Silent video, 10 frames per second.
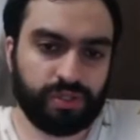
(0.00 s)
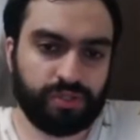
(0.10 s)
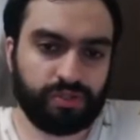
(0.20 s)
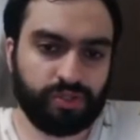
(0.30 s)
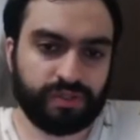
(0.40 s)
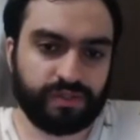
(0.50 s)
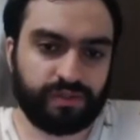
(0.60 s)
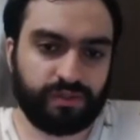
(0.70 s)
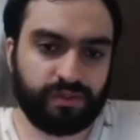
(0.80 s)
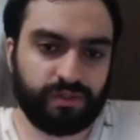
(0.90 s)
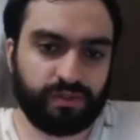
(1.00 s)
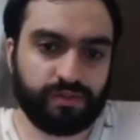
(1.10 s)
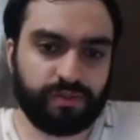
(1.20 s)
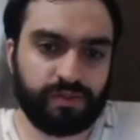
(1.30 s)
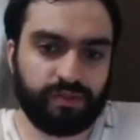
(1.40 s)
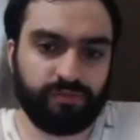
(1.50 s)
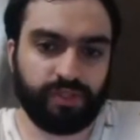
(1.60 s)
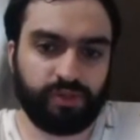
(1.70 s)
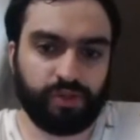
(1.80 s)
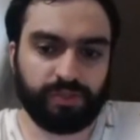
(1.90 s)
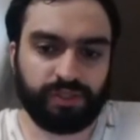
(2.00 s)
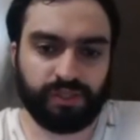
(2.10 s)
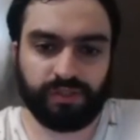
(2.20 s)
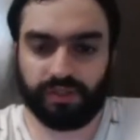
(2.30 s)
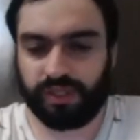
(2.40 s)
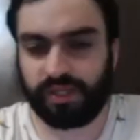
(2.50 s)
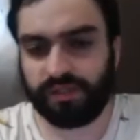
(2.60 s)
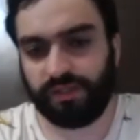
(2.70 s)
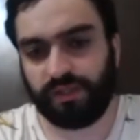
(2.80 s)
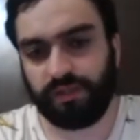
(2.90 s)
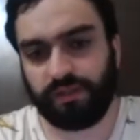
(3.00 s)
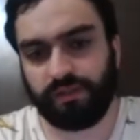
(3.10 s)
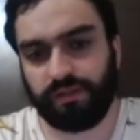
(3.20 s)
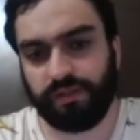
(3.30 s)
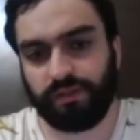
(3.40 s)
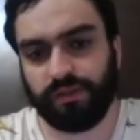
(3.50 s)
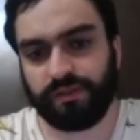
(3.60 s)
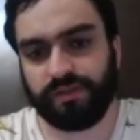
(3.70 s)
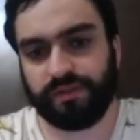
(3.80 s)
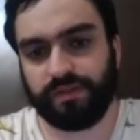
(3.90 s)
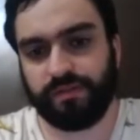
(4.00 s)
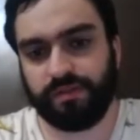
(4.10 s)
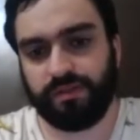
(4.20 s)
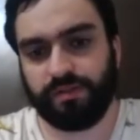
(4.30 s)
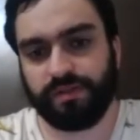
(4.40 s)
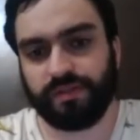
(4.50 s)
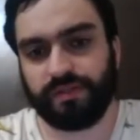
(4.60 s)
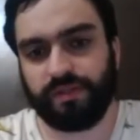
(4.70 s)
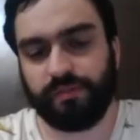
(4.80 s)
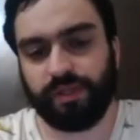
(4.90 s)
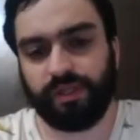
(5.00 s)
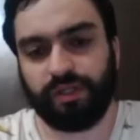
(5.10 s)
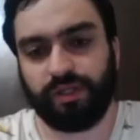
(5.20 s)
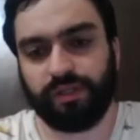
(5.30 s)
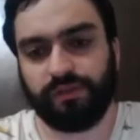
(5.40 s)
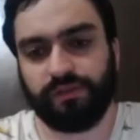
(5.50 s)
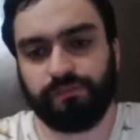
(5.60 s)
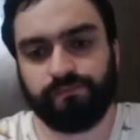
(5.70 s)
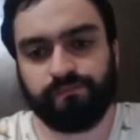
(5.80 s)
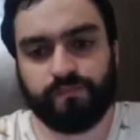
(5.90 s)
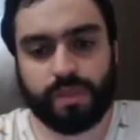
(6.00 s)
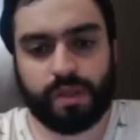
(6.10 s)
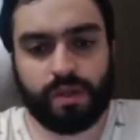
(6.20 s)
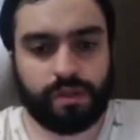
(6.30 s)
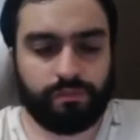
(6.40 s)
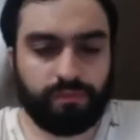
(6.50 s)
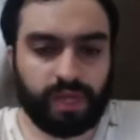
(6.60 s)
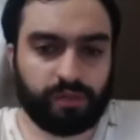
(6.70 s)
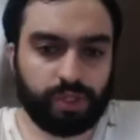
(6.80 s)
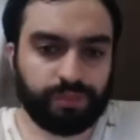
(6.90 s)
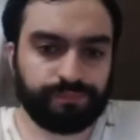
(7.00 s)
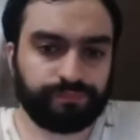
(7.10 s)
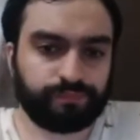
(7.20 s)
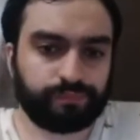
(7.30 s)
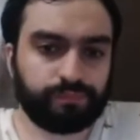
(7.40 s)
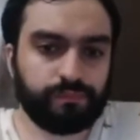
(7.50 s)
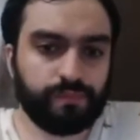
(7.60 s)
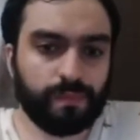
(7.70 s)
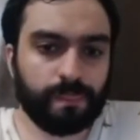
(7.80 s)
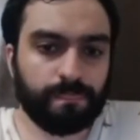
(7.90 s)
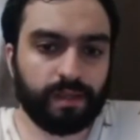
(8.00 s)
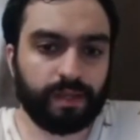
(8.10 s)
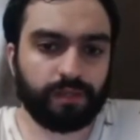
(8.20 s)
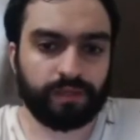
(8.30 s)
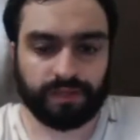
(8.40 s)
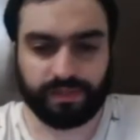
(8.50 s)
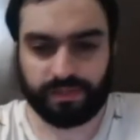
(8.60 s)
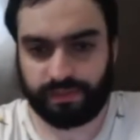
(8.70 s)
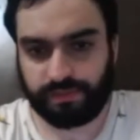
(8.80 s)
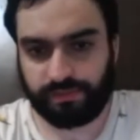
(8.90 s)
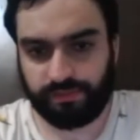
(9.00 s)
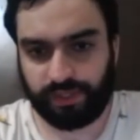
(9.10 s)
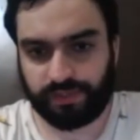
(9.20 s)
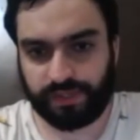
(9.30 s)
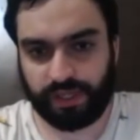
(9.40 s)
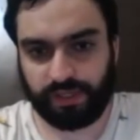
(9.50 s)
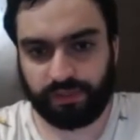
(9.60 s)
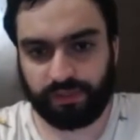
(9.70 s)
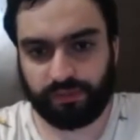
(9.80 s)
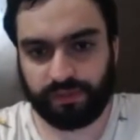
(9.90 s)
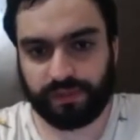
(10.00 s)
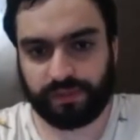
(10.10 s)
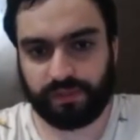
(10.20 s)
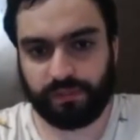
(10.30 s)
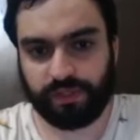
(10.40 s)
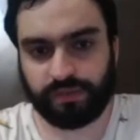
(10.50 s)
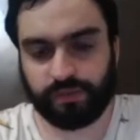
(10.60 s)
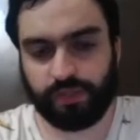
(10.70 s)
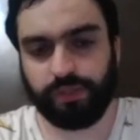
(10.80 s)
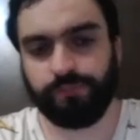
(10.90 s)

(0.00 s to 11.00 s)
Just have me commentating, and yeah, like this is coming, and black won, and this is very sad, and this is coming as well.